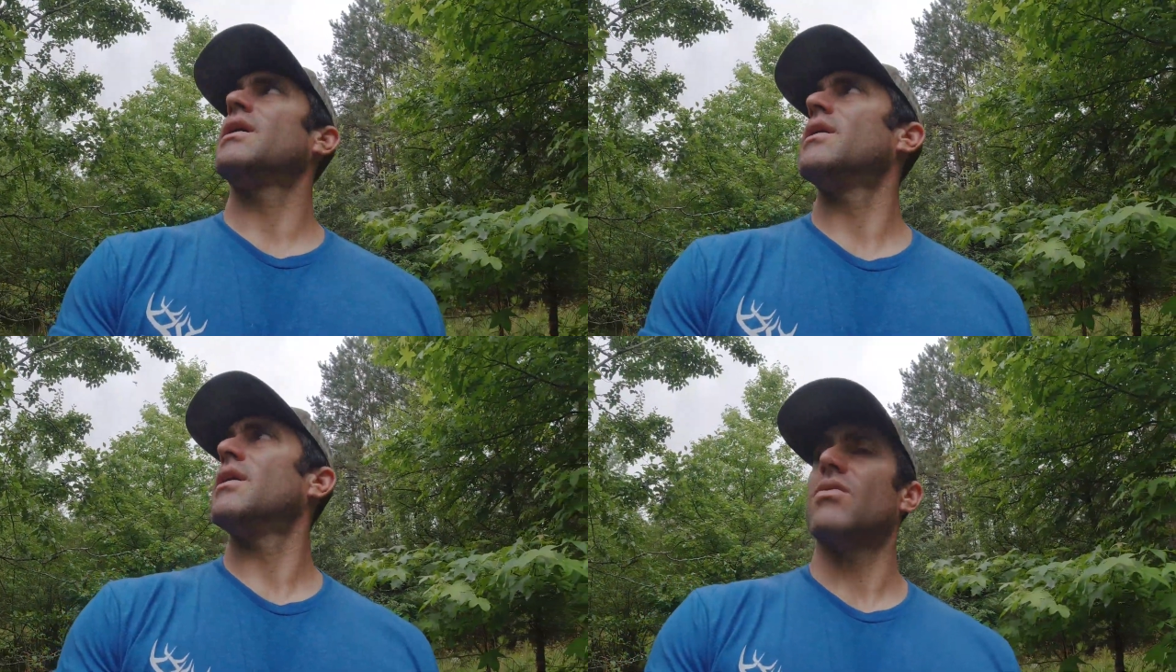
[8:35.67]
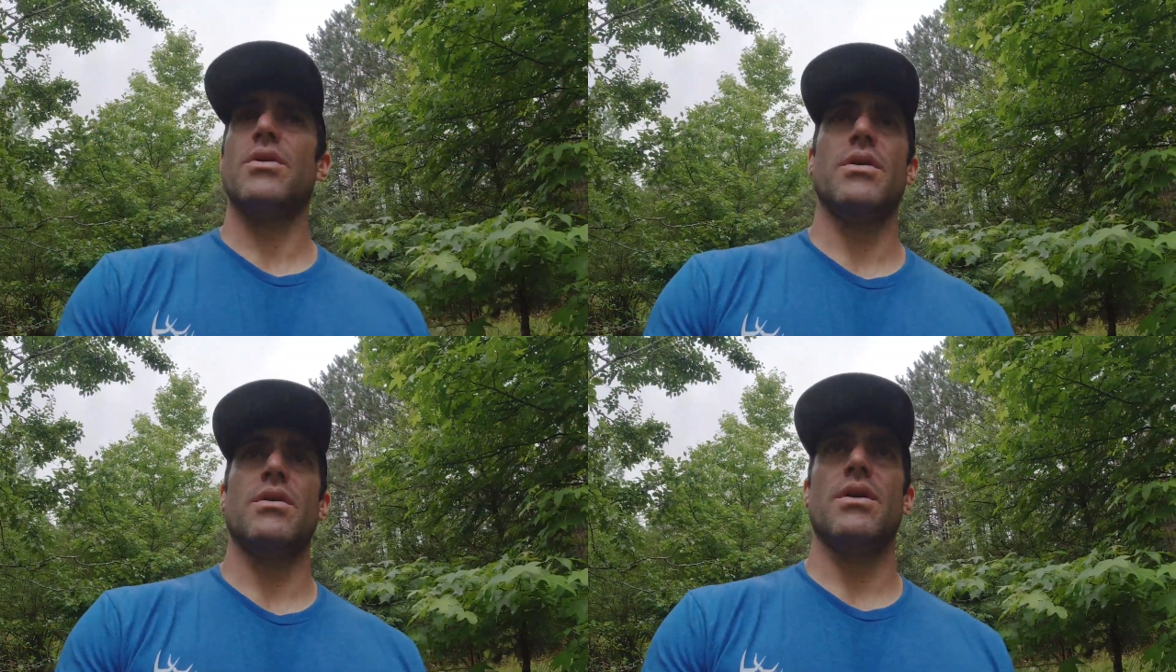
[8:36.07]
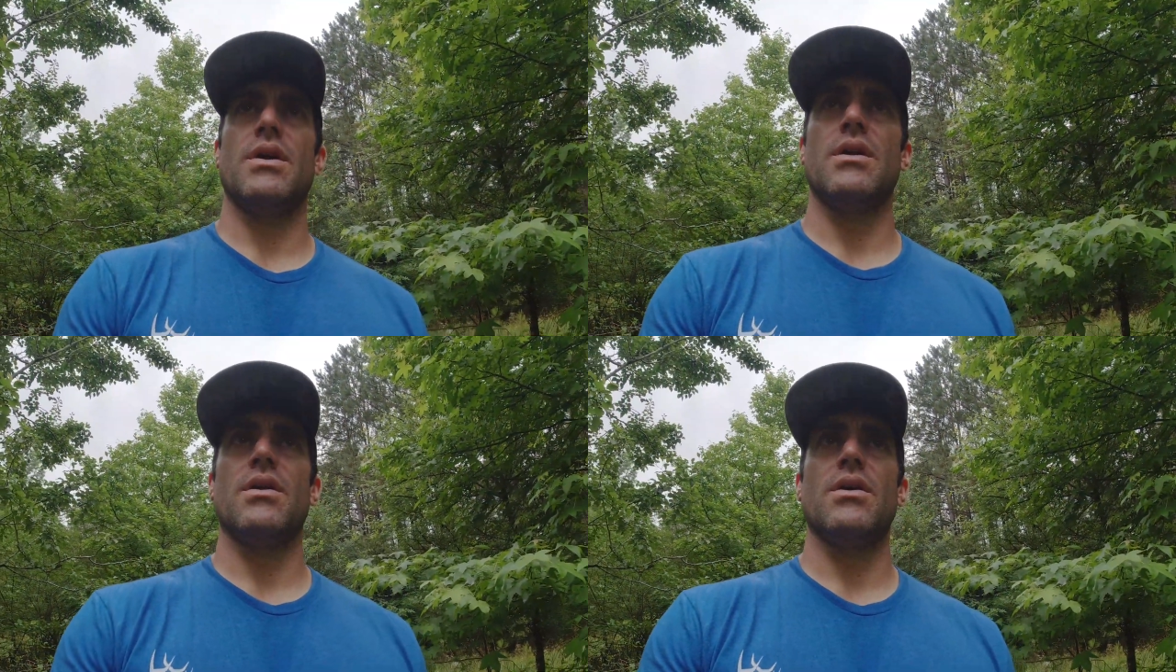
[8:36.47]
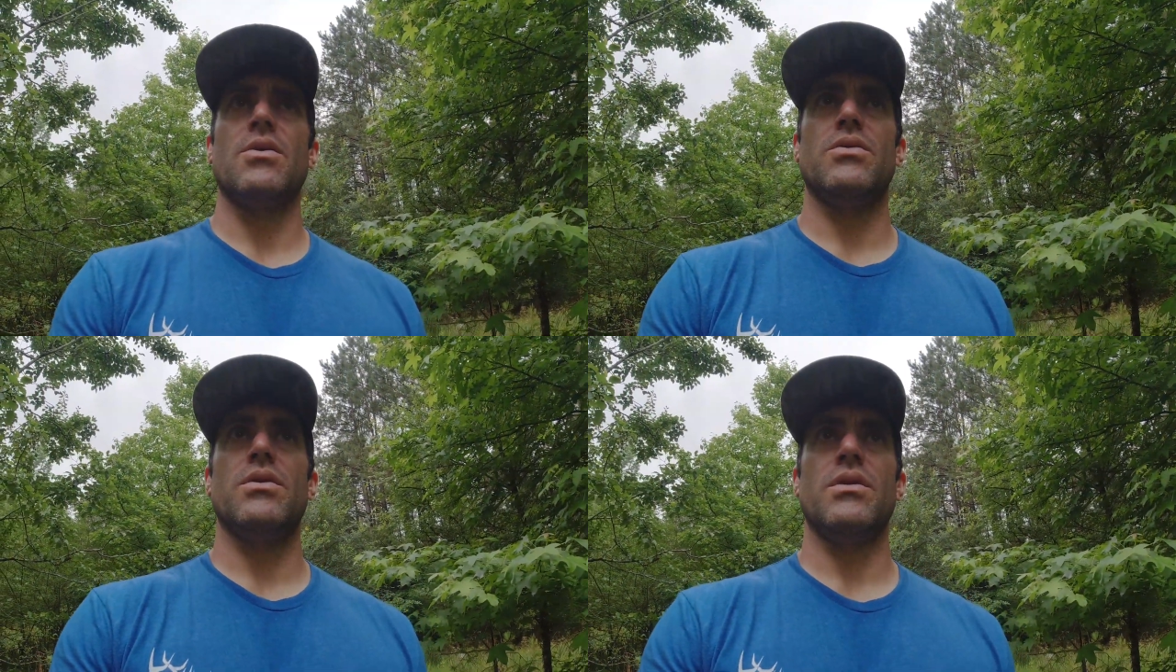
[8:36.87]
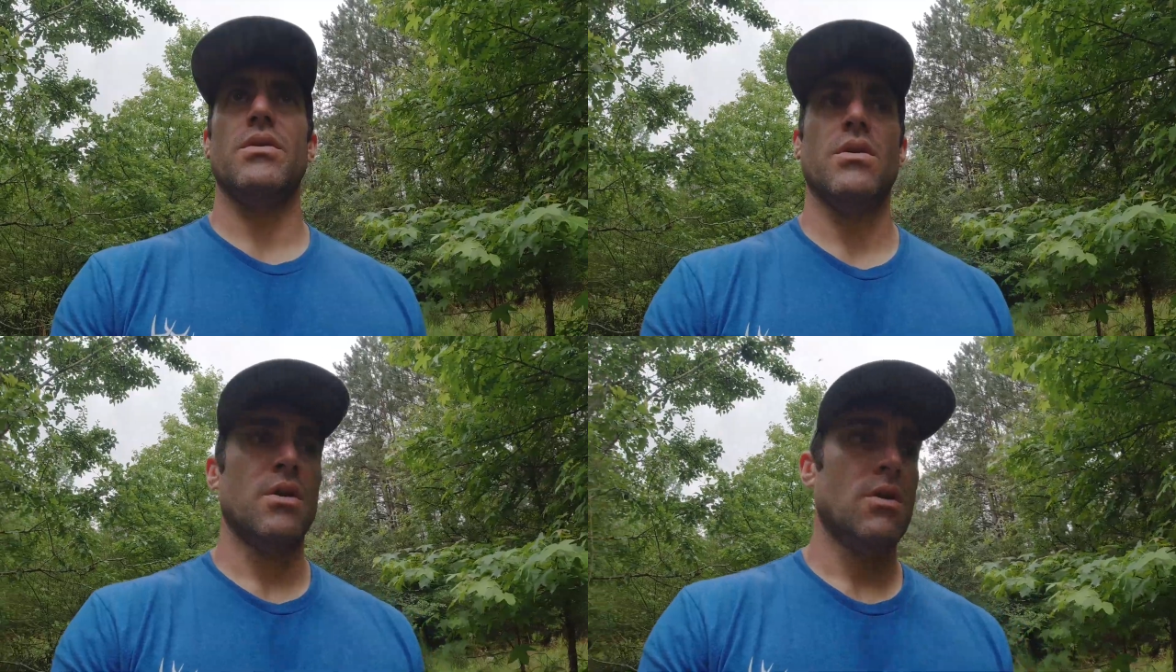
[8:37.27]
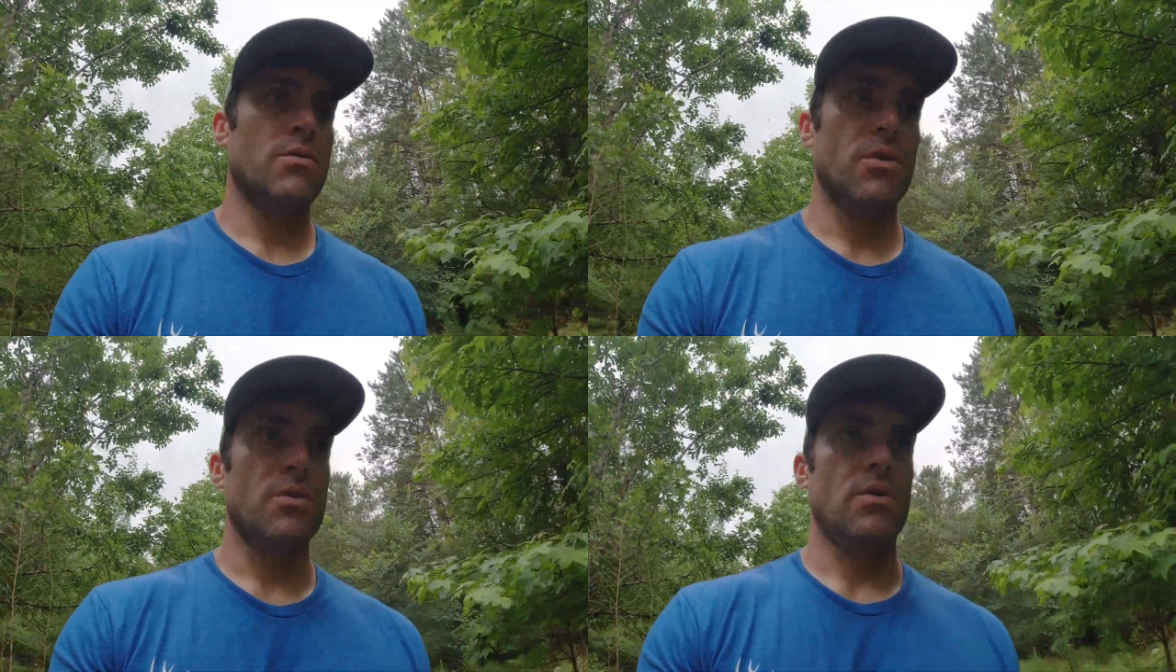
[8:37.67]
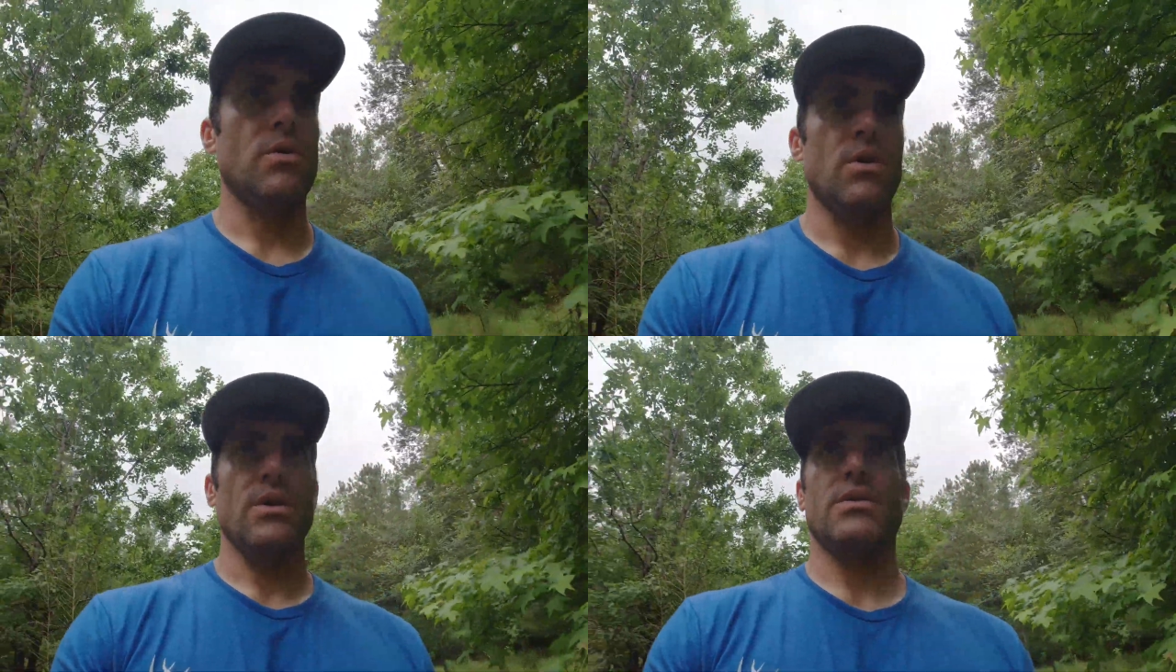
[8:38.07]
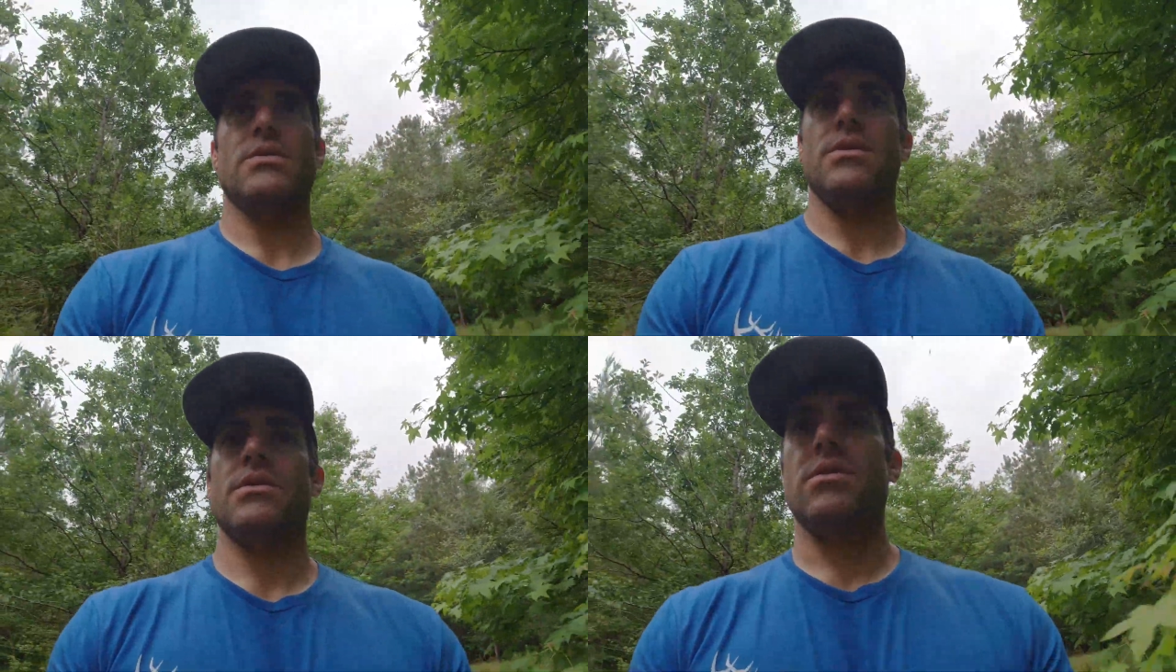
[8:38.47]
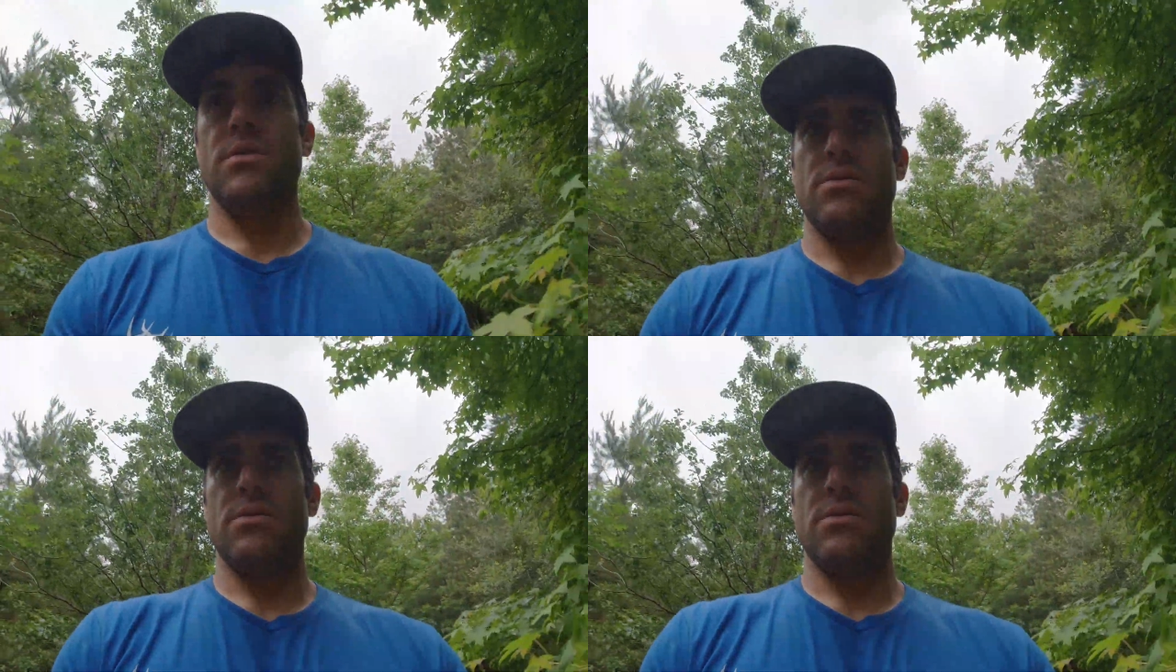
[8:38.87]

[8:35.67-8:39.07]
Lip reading: didn't notice any fruit on it last year.